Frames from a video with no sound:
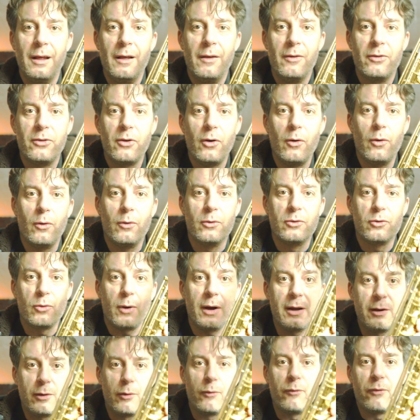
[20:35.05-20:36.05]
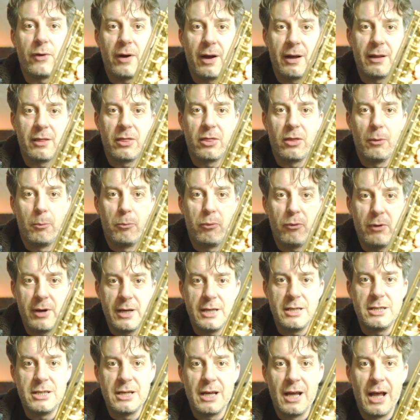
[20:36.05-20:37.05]
So try to find the
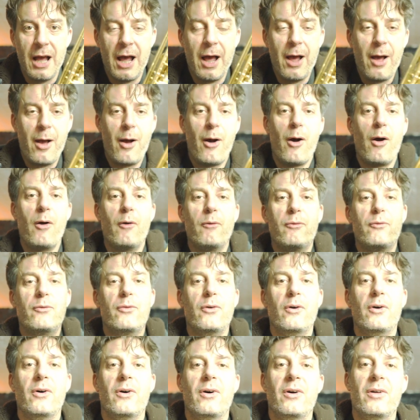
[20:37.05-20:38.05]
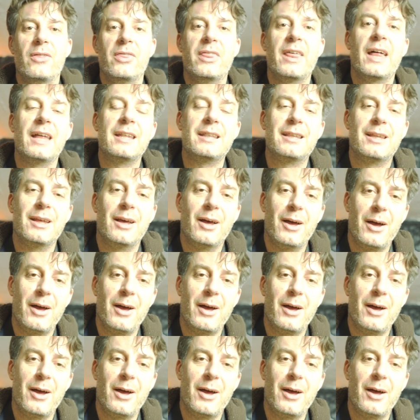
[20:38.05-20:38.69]
bridge of that